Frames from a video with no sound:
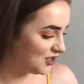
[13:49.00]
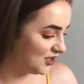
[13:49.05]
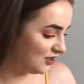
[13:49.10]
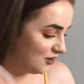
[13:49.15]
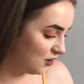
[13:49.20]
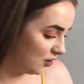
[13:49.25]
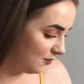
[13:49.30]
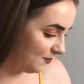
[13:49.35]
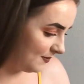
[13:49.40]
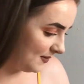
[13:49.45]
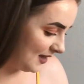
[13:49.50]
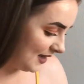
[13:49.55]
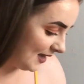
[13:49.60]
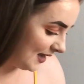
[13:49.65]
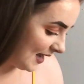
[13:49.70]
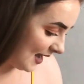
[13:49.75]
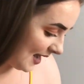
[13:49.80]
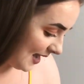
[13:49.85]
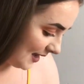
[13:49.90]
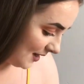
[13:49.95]
she got
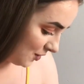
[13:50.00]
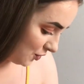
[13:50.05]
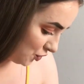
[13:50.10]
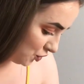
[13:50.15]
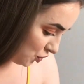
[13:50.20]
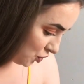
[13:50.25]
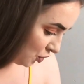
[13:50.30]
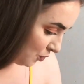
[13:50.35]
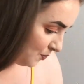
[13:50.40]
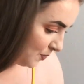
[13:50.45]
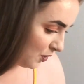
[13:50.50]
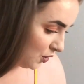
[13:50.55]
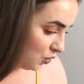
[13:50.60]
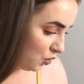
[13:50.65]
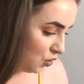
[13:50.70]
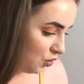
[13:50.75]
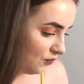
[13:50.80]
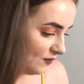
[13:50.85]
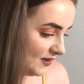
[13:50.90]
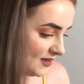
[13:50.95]
me a Soap and
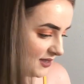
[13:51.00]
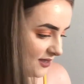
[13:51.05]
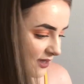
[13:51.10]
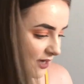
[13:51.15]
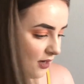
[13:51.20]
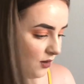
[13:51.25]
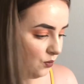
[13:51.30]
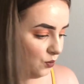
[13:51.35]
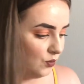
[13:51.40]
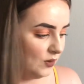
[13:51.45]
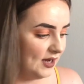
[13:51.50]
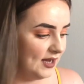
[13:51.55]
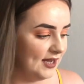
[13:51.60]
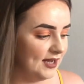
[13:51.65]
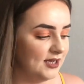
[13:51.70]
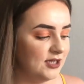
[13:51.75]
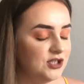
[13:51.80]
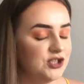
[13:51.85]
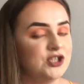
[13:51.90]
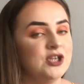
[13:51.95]
Glory set,
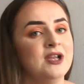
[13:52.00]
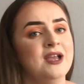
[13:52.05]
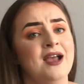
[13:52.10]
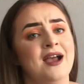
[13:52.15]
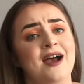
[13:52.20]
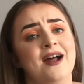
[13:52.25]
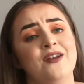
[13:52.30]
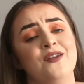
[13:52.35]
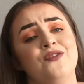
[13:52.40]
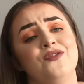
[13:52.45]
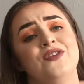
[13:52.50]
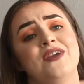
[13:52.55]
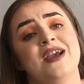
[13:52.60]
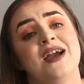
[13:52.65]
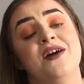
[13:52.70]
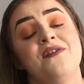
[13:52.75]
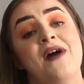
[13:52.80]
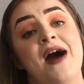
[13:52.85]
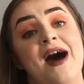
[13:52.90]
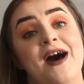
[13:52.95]
which I don't
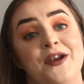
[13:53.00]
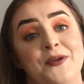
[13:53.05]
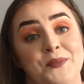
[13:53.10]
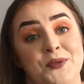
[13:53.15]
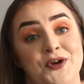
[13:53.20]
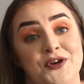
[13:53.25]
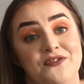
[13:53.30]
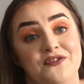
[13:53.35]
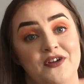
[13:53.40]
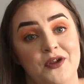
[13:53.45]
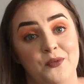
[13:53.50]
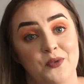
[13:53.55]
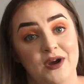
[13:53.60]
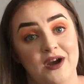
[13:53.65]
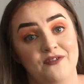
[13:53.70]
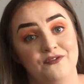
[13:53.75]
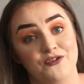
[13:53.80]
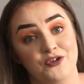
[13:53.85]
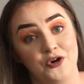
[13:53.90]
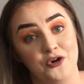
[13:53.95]
think I've had a birthday where
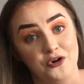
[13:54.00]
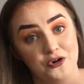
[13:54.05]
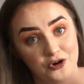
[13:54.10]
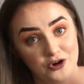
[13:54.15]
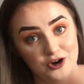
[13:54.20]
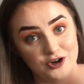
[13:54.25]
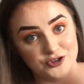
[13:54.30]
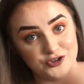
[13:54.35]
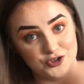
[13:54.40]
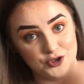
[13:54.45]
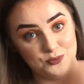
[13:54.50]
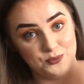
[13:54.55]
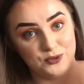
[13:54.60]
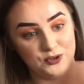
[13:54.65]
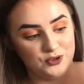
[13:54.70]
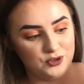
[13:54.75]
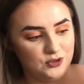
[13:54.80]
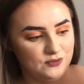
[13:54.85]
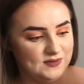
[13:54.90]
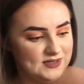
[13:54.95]
I've not got a Soap
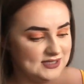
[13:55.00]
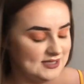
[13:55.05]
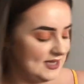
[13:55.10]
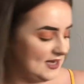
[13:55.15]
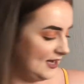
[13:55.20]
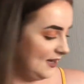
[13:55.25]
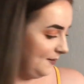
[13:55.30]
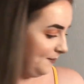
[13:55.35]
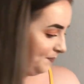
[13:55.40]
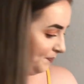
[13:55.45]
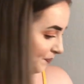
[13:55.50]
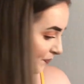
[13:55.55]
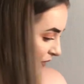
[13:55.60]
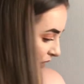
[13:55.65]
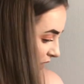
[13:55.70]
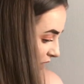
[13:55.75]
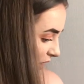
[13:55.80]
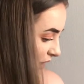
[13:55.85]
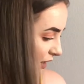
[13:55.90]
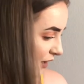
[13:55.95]
and Glory set.
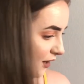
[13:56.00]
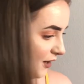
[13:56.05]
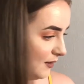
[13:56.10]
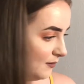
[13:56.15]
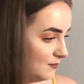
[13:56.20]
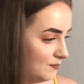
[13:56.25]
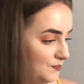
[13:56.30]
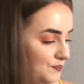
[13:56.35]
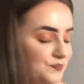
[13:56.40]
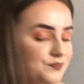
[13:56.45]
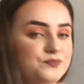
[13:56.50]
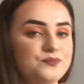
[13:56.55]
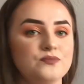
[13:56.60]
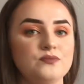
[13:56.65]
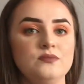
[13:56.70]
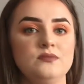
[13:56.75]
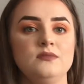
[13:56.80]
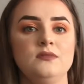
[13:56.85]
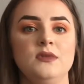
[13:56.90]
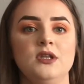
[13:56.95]
Um,
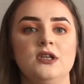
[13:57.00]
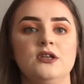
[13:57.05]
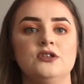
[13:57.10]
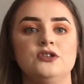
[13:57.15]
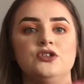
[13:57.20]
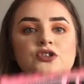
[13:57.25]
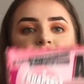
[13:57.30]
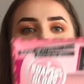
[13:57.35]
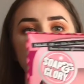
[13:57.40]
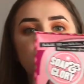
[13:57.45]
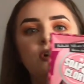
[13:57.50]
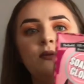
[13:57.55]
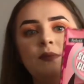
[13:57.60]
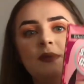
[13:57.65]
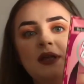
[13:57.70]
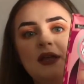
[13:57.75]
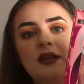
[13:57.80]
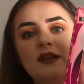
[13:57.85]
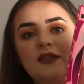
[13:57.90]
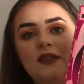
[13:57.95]
so she got
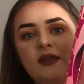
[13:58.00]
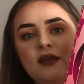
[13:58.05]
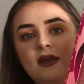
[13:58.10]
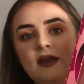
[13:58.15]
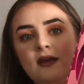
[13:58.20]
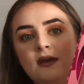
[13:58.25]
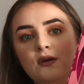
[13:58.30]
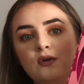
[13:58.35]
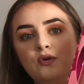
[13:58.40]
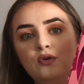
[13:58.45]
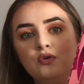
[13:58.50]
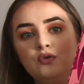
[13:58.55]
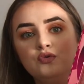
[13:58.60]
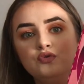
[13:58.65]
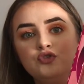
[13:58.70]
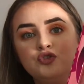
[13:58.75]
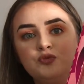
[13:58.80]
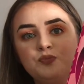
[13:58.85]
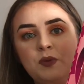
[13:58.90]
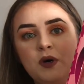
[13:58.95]
me the
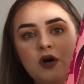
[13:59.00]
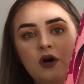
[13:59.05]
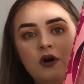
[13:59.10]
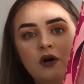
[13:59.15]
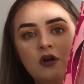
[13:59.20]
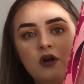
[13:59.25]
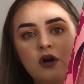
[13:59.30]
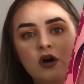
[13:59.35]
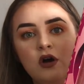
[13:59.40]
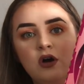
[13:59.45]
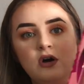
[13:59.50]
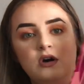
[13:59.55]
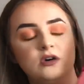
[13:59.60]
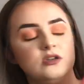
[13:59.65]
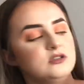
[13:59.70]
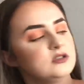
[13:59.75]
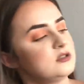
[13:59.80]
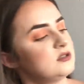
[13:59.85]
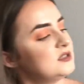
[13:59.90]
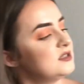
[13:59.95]
All Spa
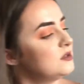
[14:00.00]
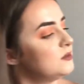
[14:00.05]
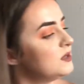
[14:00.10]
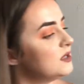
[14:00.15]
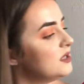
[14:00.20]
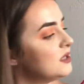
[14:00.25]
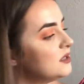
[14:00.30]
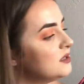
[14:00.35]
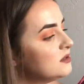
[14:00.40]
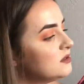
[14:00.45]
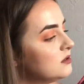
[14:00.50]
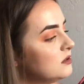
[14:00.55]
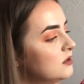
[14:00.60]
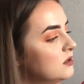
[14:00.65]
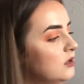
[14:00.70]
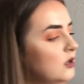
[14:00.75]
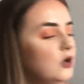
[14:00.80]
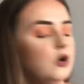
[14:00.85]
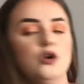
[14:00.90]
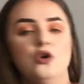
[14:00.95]
Cart, is that what it is?
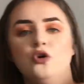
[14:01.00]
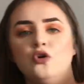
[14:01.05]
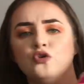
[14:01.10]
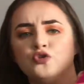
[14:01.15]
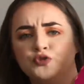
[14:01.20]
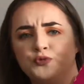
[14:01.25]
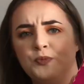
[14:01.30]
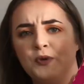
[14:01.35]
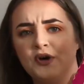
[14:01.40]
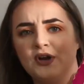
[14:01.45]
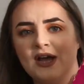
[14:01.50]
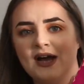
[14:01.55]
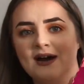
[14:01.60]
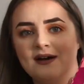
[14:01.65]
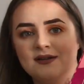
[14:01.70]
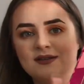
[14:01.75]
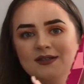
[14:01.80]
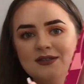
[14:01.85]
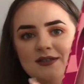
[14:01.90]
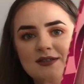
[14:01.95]
All Spa
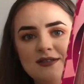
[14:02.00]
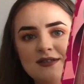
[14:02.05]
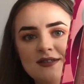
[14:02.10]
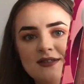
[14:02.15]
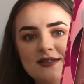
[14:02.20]
Cast